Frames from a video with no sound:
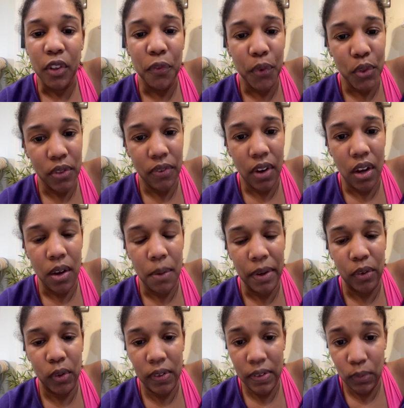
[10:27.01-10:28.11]
first of all, my
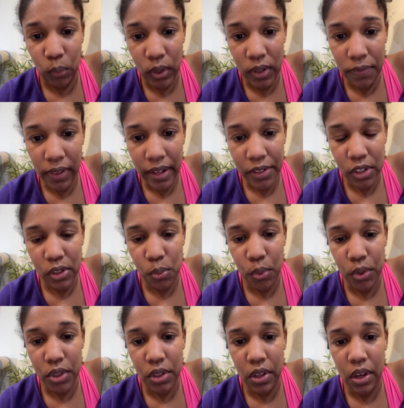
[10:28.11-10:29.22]
re- reflexes
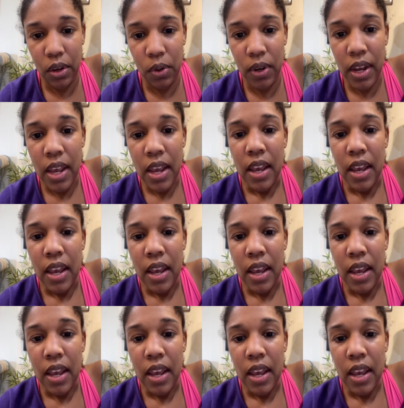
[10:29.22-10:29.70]
were slow